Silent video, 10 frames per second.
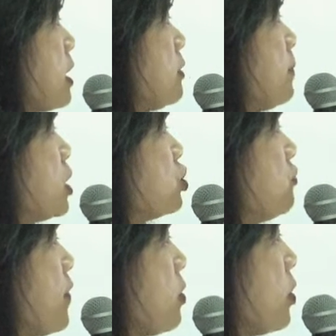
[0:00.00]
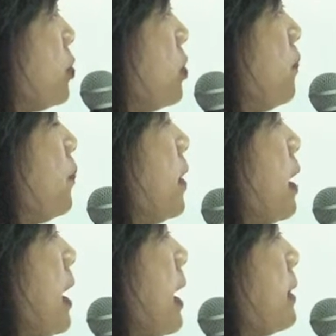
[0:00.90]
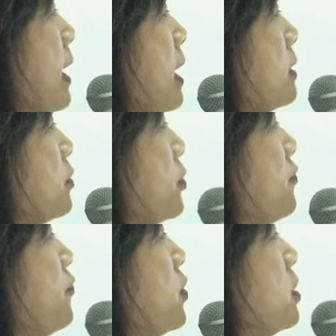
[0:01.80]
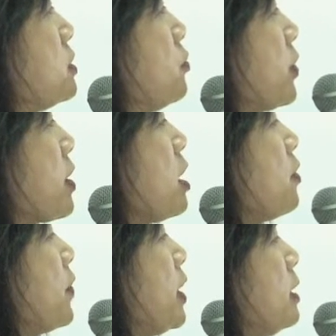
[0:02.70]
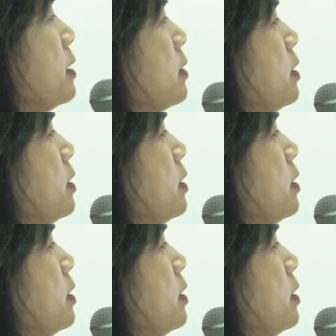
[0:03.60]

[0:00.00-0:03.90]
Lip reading: and the measure value, and then the difference recovery,